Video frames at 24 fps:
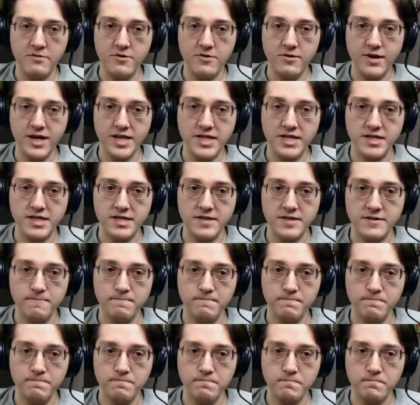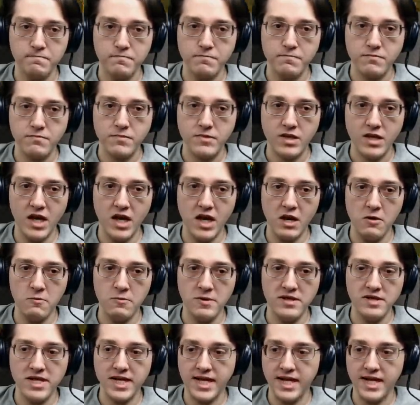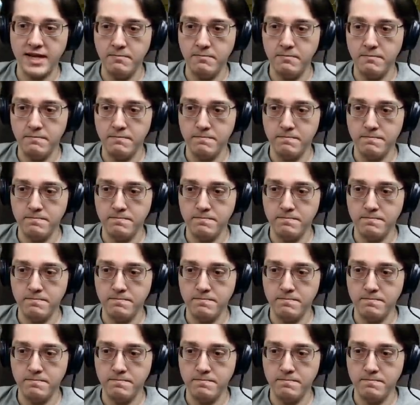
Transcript: progresses uh, with time.